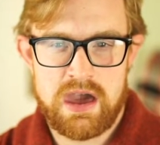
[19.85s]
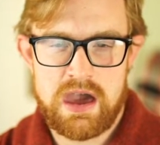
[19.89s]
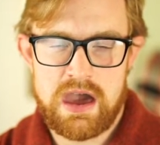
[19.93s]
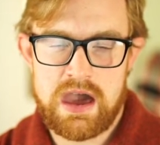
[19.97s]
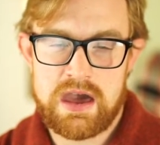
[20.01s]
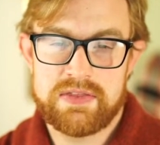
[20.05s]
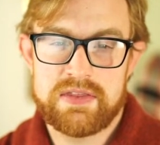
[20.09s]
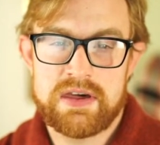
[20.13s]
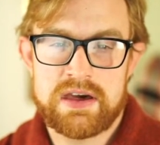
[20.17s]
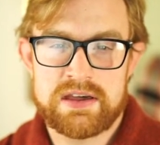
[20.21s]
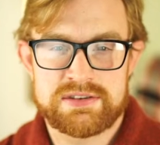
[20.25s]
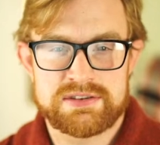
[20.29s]

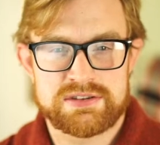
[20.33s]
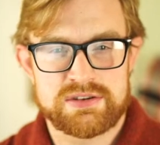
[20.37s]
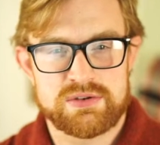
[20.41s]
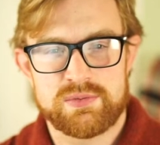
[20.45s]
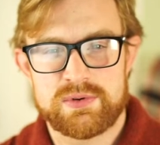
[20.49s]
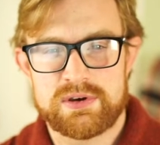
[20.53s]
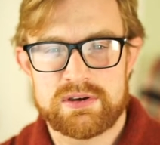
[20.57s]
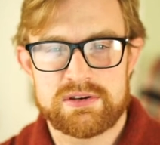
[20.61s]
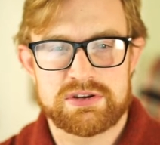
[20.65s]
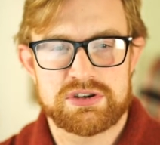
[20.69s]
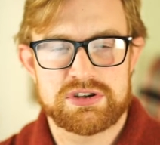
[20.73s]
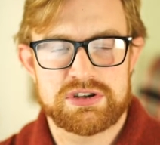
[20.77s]
And that's a
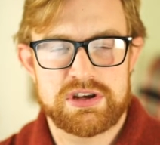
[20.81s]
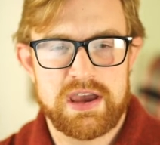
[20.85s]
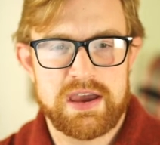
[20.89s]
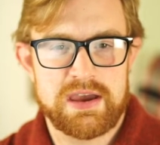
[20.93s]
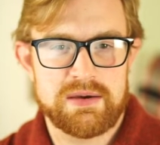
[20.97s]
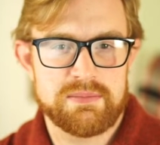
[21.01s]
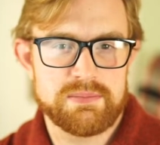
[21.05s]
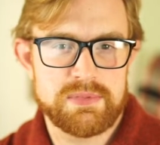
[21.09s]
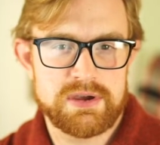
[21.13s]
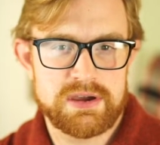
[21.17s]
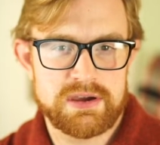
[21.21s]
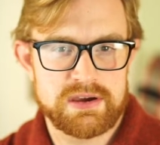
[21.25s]
real
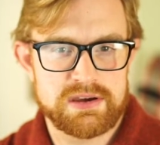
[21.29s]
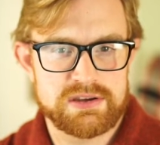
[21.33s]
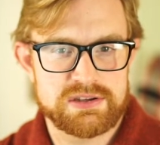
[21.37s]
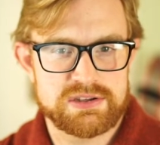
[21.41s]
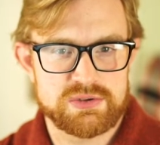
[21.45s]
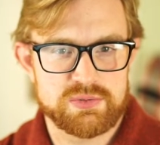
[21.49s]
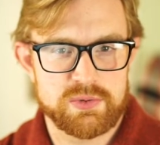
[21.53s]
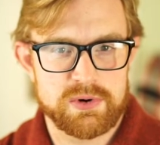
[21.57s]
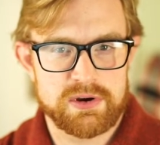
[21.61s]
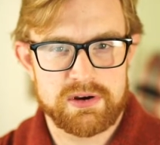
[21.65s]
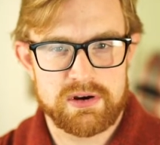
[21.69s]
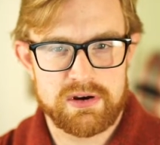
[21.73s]
shame
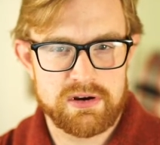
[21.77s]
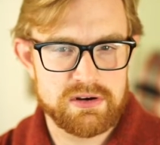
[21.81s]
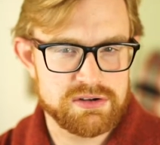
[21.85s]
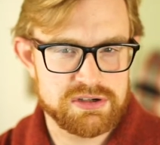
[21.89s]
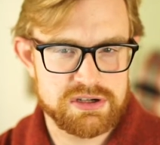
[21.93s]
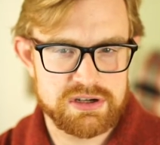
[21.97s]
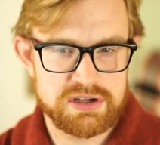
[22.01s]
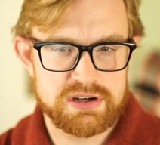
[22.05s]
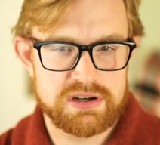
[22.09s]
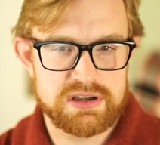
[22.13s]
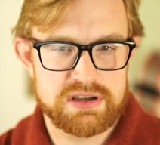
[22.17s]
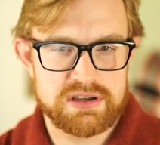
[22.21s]
because
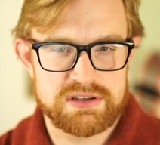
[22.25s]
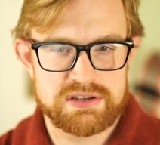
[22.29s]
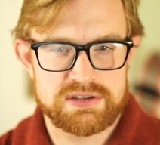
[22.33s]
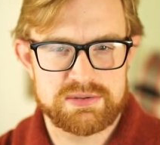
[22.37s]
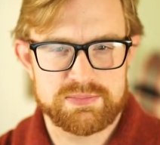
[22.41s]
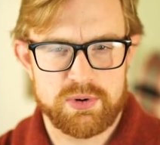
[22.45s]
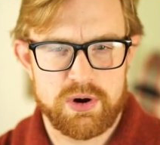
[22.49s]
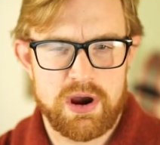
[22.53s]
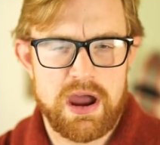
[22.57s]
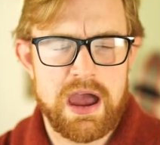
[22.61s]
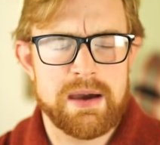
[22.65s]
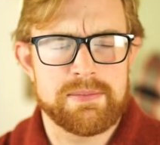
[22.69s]
recursion
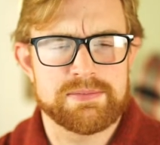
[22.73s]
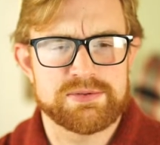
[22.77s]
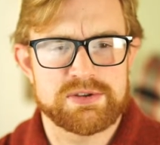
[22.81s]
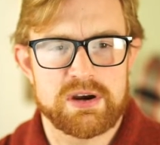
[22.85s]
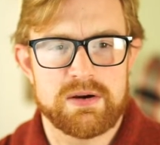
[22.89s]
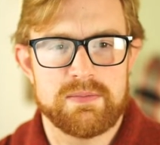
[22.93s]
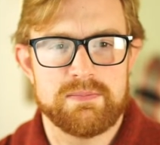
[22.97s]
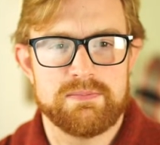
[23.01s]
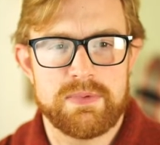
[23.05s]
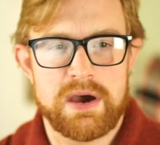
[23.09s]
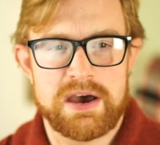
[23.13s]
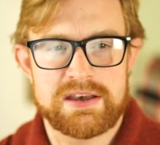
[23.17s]
is perhaps
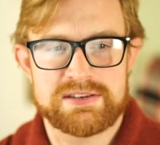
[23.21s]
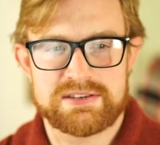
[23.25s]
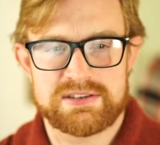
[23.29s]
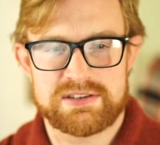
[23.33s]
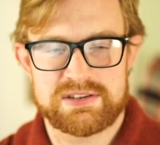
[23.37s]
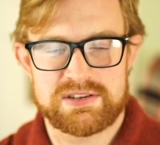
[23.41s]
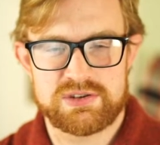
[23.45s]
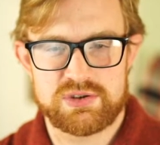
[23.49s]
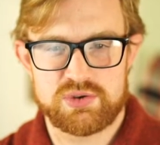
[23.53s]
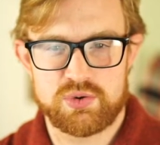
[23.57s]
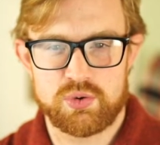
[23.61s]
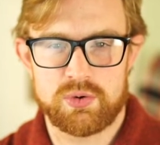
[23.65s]
our
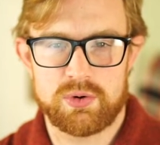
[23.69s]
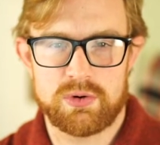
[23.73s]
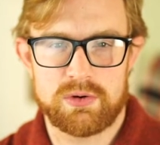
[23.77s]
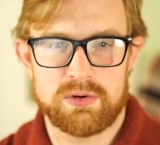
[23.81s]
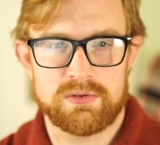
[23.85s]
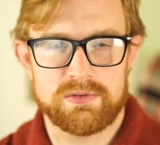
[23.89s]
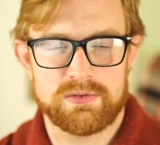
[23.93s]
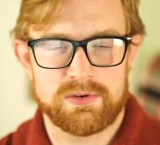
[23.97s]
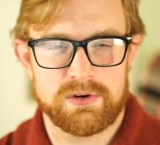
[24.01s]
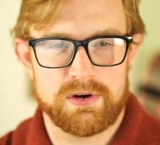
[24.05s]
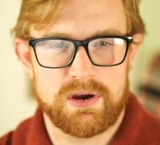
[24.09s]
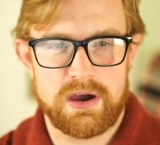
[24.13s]
best
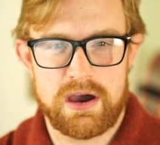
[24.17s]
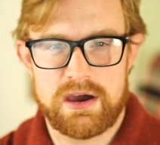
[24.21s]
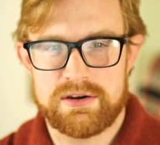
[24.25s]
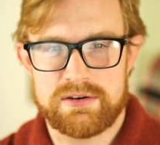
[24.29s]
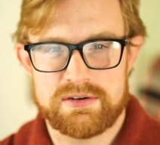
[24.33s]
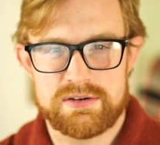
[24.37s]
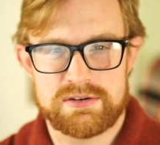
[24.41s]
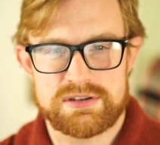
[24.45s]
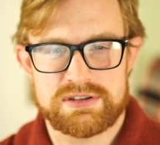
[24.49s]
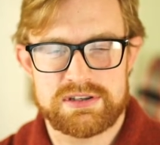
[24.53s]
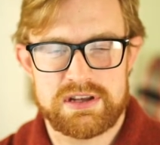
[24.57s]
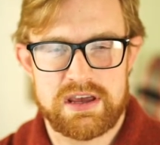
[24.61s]
tool for
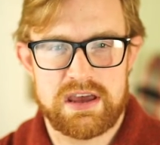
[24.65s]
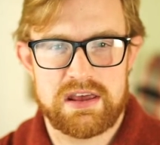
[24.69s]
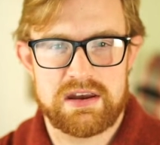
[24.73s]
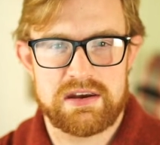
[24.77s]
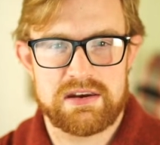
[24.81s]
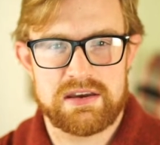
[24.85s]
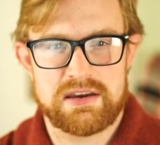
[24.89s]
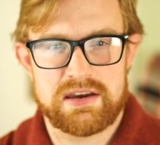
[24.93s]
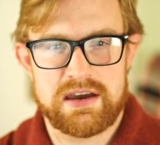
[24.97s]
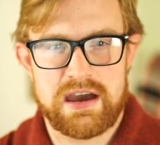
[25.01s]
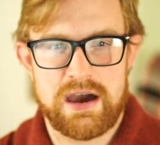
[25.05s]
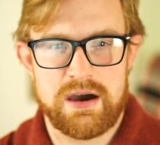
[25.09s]

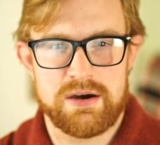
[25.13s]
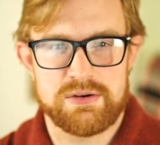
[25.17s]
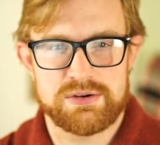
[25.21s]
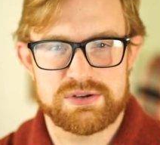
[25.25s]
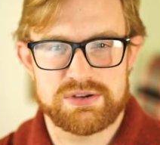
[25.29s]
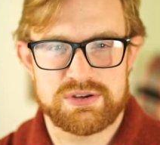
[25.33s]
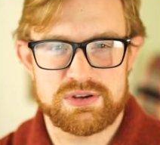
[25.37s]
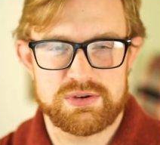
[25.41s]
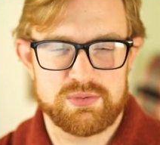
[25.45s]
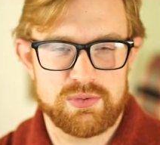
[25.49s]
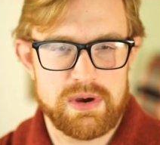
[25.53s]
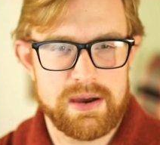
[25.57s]
understanding how
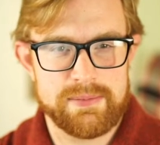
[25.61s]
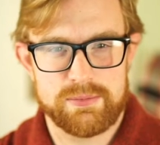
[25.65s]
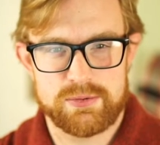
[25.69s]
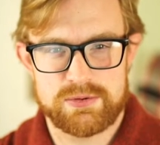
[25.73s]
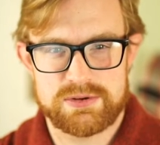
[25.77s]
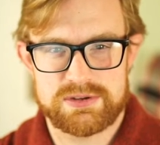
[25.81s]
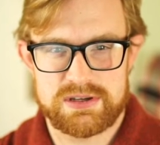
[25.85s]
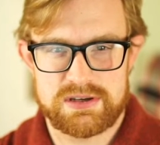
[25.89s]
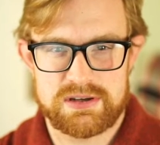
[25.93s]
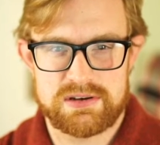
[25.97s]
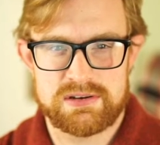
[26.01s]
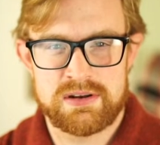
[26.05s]
to
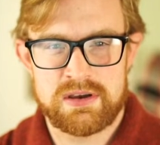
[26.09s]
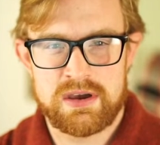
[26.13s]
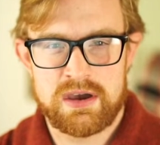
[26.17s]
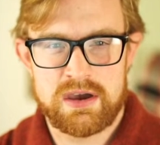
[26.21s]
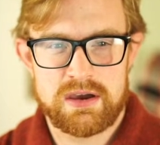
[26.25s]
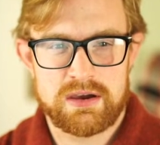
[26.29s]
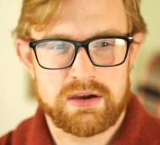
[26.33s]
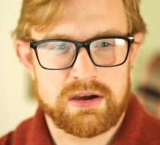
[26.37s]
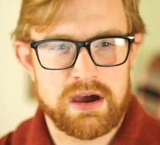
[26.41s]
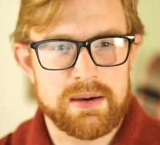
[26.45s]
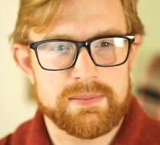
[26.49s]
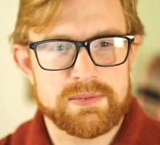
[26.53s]
represent
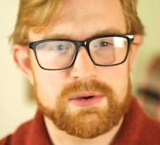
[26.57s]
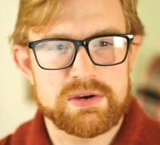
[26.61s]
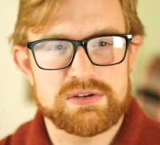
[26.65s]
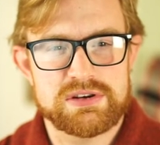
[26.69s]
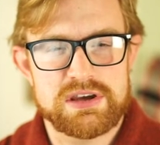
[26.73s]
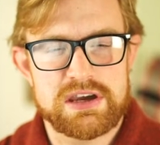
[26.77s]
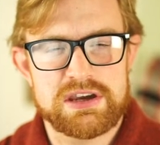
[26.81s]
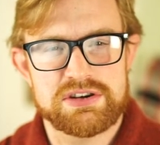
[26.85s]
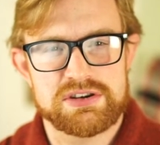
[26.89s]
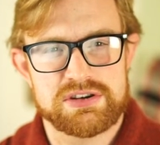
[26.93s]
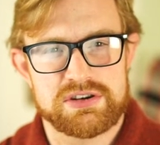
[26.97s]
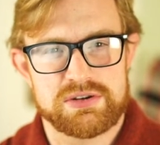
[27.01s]

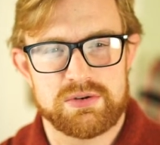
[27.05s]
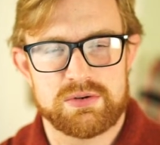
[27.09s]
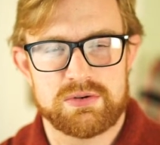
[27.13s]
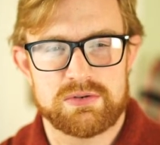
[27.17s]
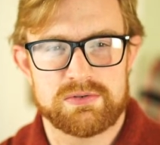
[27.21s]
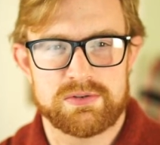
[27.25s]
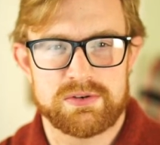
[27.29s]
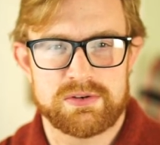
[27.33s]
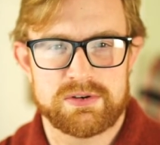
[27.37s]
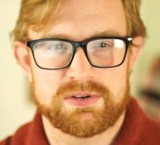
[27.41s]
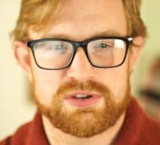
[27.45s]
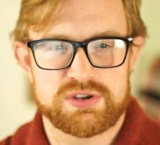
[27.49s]
computation
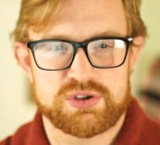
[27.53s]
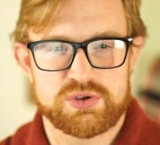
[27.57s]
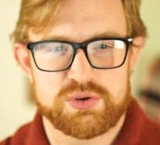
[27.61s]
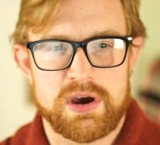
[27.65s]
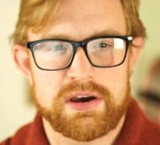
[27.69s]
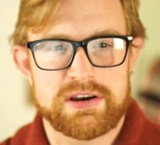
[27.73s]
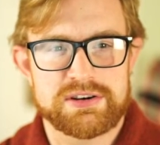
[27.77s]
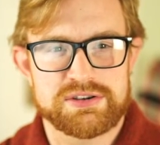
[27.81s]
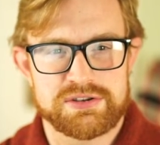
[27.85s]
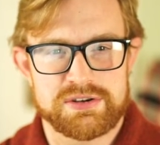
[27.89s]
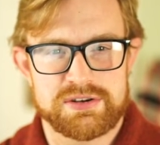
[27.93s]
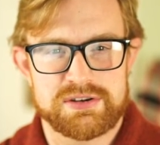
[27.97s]
over
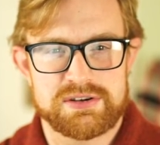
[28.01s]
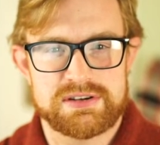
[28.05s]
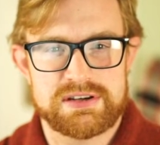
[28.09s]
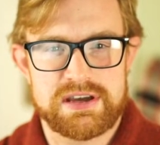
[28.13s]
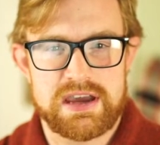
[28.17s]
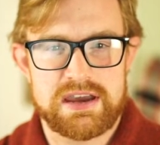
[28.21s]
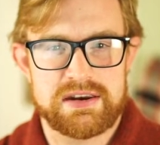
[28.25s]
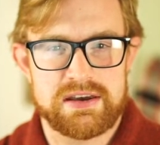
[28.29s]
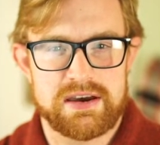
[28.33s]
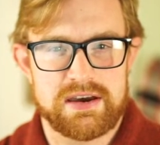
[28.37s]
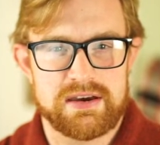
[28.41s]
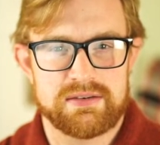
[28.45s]
structured
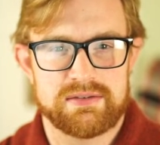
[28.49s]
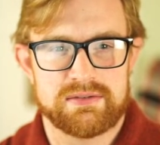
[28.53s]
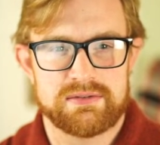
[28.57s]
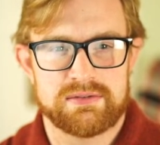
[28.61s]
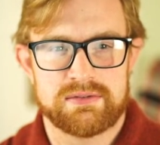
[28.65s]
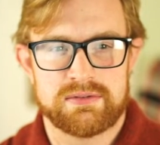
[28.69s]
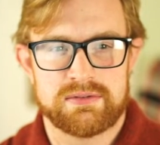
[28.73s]
data.